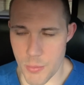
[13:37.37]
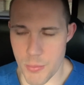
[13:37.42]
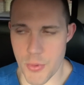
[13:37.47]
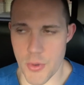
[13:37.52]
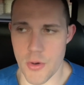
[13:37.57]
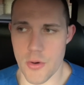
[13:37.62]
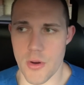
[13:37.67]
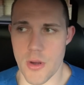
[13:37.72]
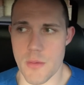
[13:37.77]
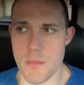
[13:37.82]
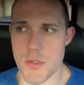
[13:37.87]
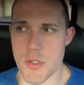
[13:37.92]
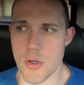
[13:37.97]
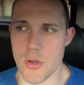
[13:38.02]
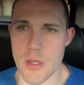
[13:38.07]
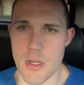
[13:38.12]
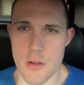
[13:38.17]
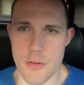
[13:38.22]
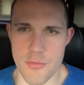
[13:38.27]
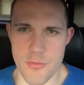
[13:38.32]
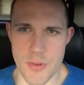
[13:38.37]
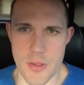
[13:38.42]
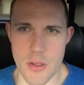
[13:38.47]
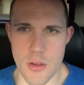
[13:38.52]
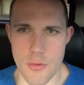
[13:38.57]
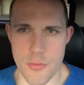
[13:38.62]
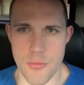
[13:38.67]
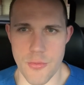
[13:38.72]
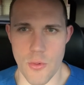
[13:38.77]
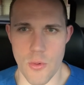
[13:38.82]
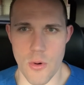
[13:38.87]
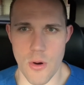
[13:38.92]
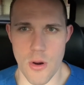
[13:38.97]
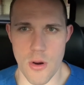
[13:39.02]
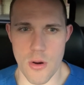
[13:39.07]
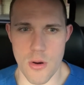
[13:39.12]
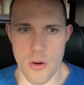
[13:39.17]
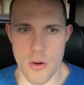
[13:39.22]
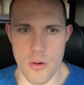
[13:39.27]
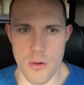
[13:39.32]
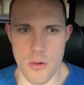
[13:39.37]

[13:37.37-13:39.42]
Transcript: programs, you'll get a feel for,